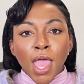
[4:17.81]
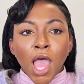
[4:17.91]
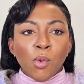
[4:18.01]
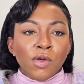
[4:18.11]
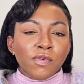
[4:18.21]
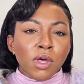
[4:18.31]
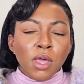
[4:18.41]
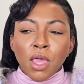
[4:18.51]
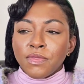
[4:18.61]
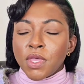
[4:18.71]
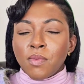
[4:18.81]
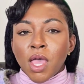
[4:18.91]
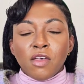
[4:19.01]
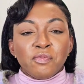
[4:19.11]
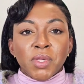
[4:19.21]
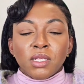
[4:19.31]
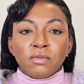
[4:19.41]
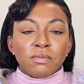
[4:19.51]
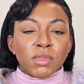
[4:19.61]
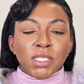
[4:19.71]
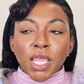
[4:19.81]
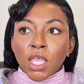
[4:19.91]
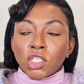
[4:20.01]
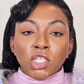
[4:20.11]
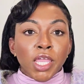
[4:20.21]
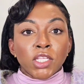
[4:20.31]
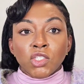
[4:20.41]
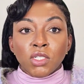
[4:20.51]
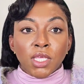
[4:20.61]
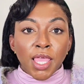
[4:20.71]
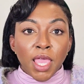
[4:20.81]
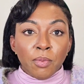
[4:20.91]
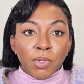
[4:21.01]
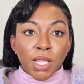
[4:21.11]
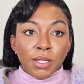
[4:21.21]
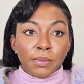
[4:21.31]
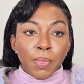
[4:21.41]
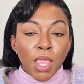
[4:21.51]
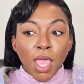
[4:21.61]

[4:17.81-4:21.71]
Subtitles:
However, there might have been, say, a change to the care plan.